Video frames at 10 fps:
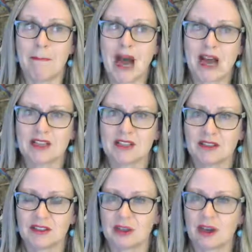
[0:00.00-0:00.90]
but
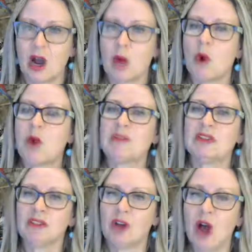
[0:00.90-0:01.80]
I won't
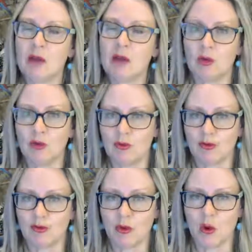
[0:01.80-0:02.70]
be liable
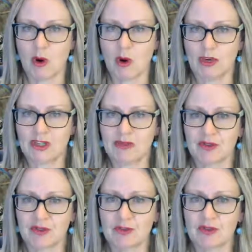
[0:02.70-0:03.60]
for breach of
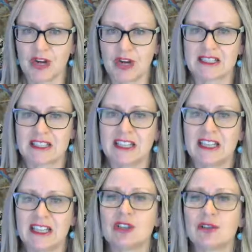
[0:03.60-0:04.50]
the contract,
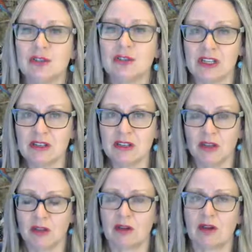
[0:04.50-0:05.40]
including
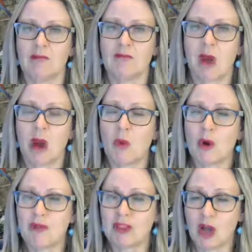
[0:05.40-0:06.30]
I
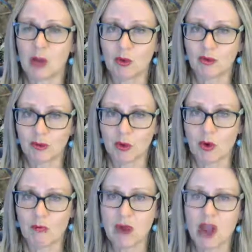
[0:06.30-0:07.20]
won't be liable
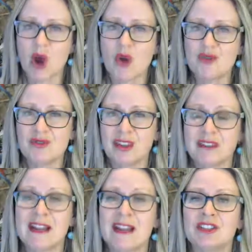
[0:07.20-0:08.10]
for my own
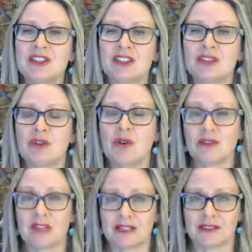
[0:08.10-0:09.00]
negligent
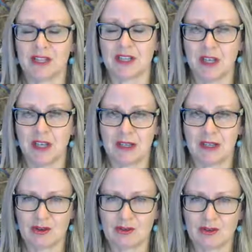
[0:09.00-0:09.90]
conduct.
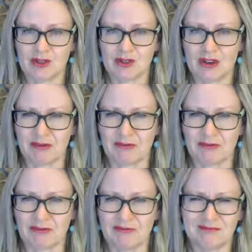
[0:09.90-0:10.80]
And the courts kind
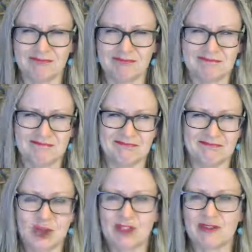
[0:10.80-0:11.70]

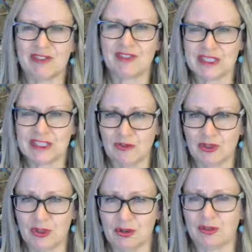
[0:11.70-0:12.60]
of took a fairly dim
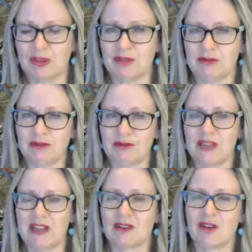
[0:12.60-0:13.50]
view of
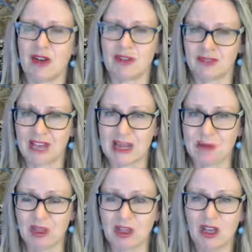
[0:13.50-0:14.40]
that kind of
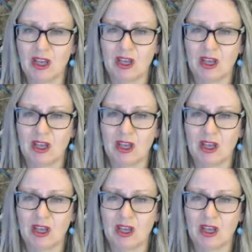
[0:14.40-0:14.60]
caper.